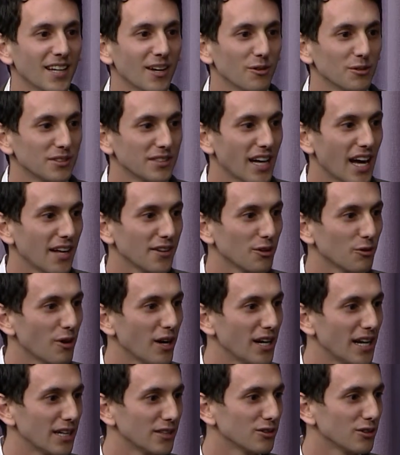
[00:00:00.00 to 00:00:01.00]
That was not the
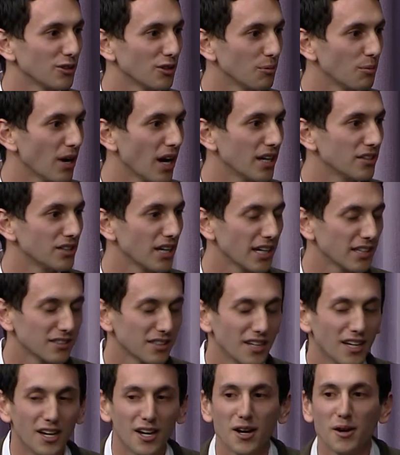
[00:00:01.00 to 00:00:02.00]
right answer to the project,
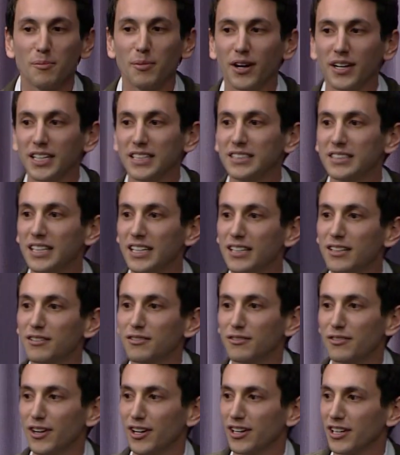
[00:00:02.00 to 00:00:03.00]
but it did
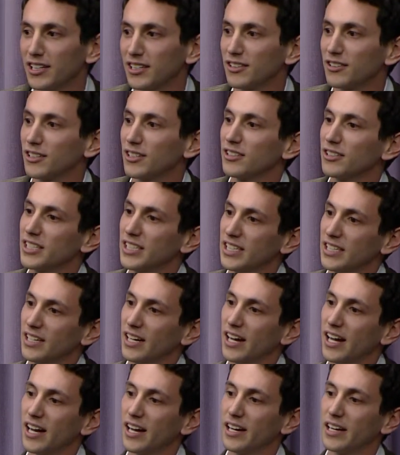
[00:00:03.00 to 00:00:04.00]
very clearly
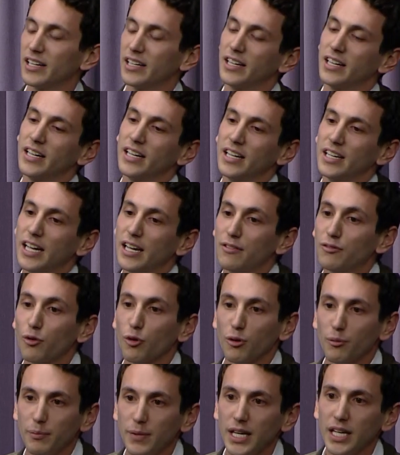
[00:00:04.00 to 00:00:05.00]
uh,
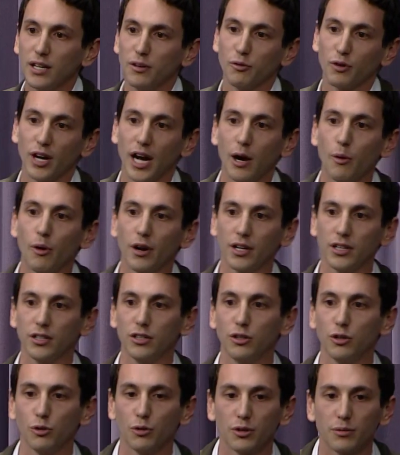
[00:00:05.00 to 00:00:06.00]
inform me what I wanted
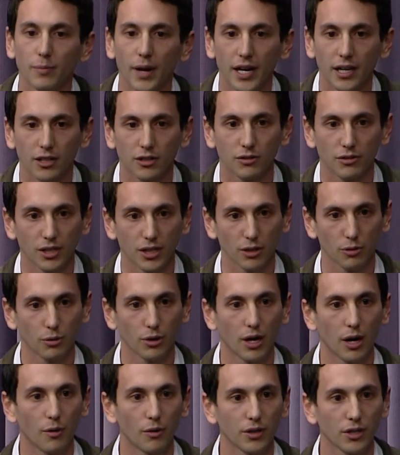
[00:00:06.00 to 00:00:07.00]
to do with my career and
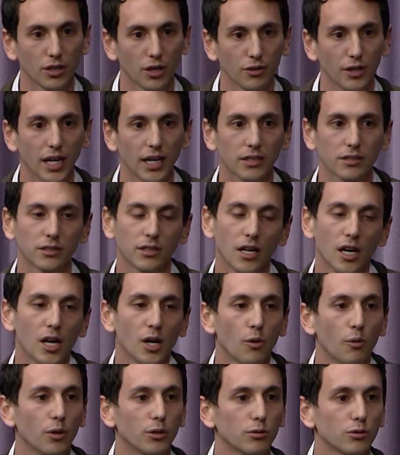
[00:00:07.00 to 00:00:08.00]
where I wanted to go next,
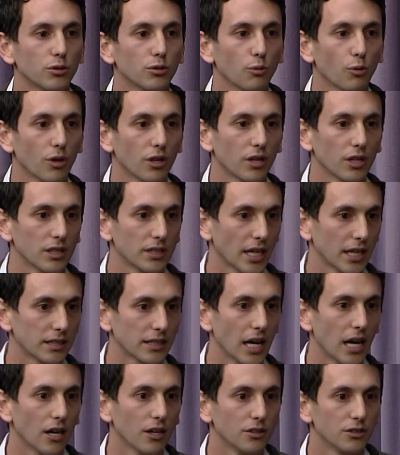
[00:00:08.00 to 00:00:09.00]
which was to work in
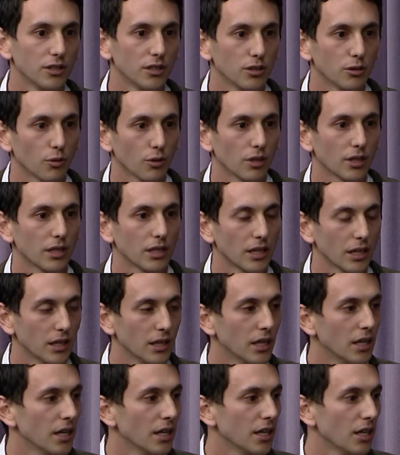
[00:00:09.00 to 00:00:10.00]
technology and to work in a
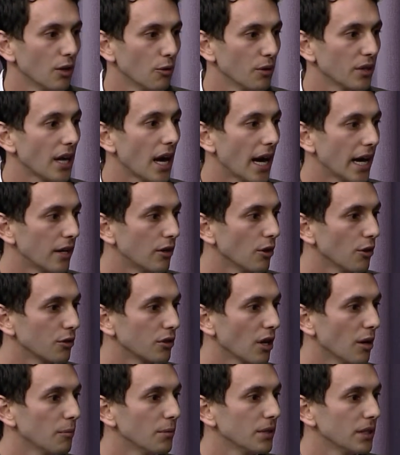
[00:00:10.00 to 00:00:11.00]
you know, with
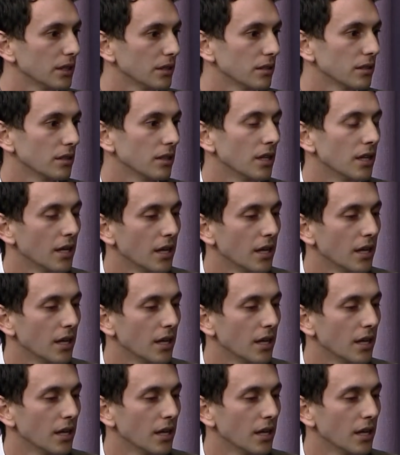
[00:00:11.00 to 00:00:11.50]
high-growth companies.